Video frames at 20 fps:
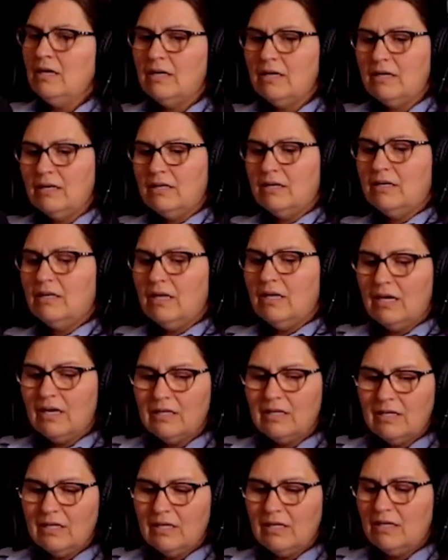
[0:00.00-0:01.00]

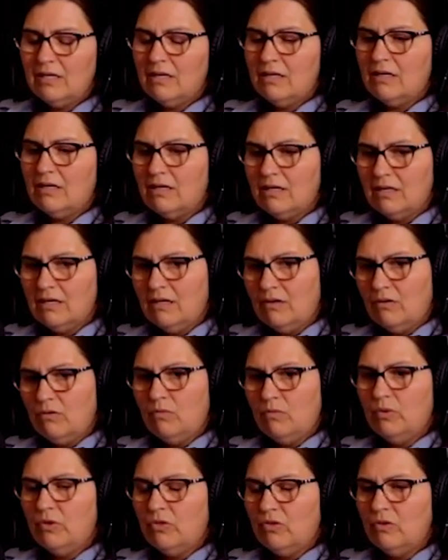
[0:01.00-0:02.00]
And then,
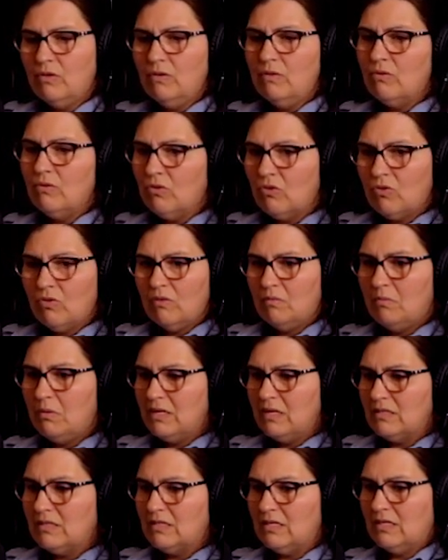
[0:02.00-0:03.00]
with youth, the
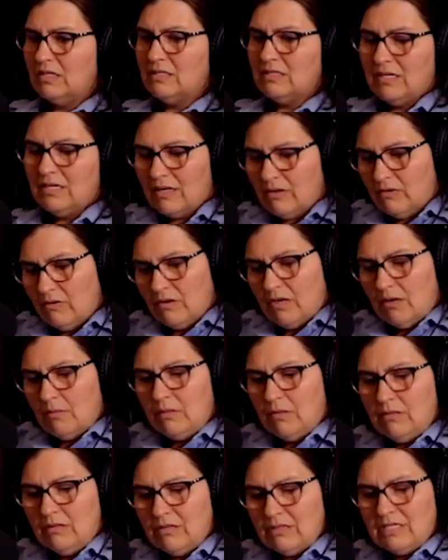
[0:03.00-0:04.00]
biggest thing is how do you
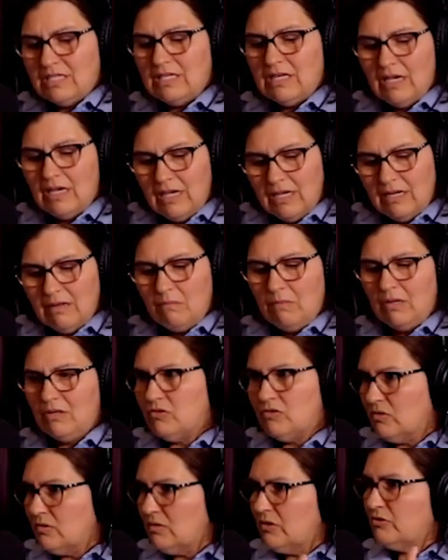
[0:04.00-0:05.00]
come alongside and
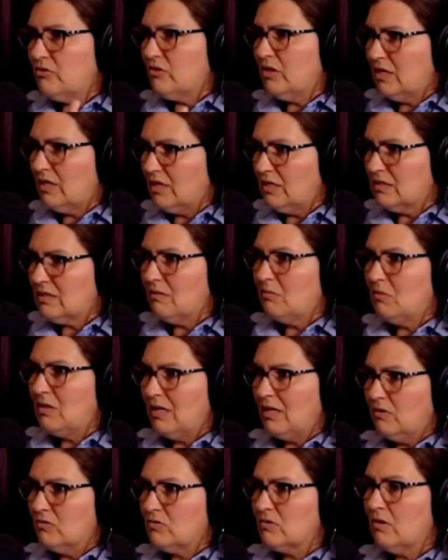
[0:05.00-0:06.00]
mentor and try to get
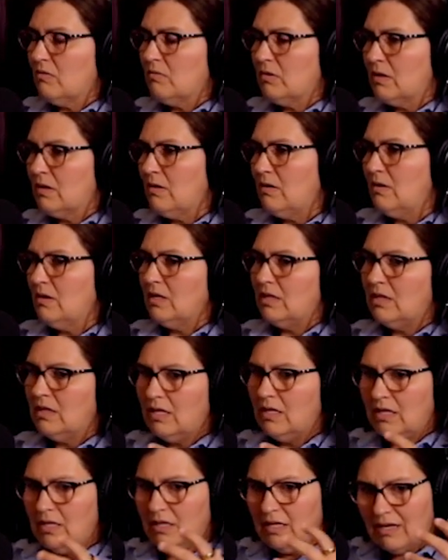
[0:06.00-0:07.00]
something else going on,
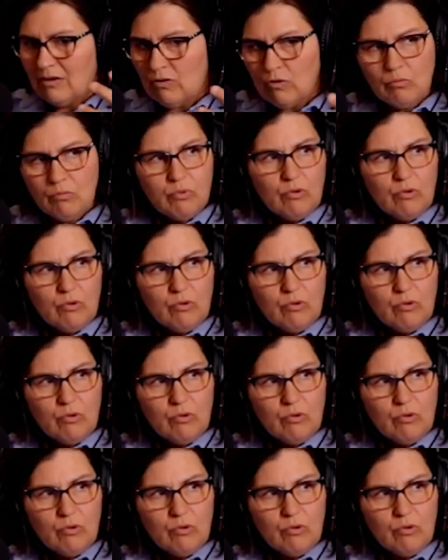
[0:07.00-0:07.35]
and that whole